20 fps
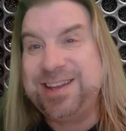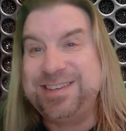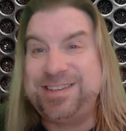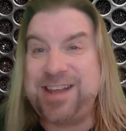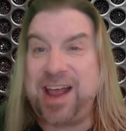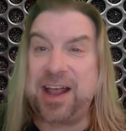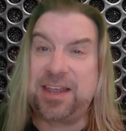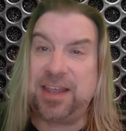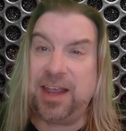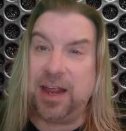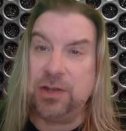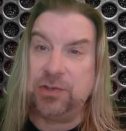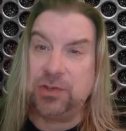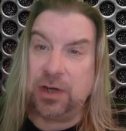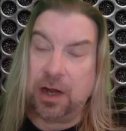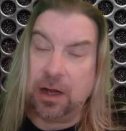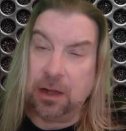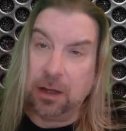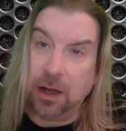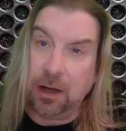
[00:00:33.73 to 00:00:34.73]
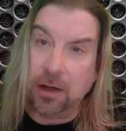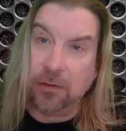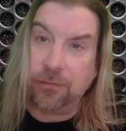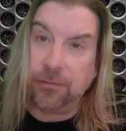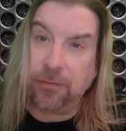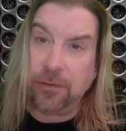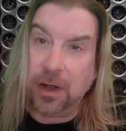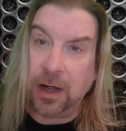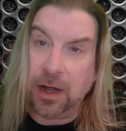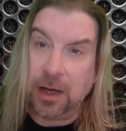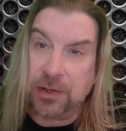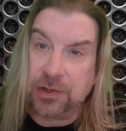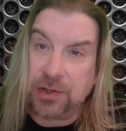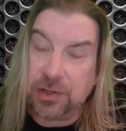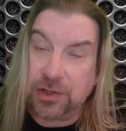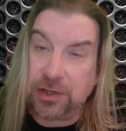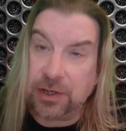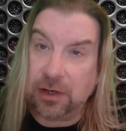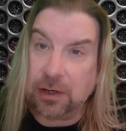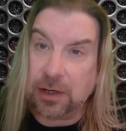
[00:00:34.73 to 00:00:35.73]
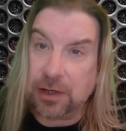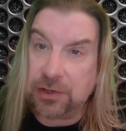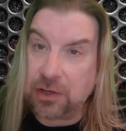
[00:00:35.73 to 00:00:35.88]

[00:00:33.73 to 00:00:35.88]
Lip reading: decades, and I love sincerely.